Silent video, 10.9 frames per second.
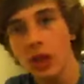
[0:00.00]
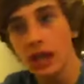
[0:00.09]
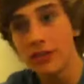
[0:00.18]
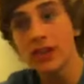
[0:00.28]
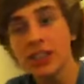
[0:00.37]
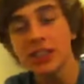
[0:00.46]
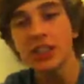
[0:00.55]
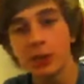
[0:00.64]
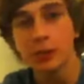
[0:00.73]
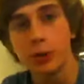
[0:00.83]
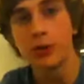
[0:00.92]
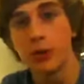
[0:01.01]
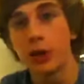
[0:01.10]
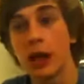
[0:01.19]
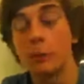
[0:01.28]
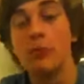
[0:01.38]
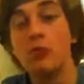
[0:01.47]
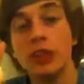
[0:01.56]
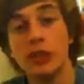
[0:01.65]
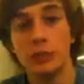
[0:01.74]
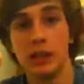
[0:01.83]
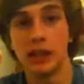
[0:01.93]
If I say you're beautiful, I
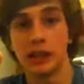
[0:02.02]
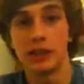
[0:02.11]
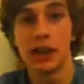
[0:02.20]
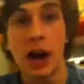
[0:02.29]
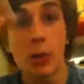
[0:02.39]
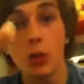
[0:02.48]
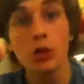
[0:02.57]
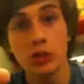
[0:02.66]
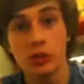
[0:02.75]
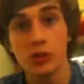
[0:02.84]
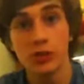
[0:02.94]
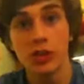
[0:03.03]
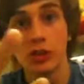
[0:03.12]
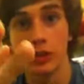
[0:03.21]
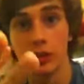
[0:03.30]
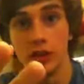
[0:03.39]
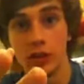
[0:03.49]
really mean it. I want you to feel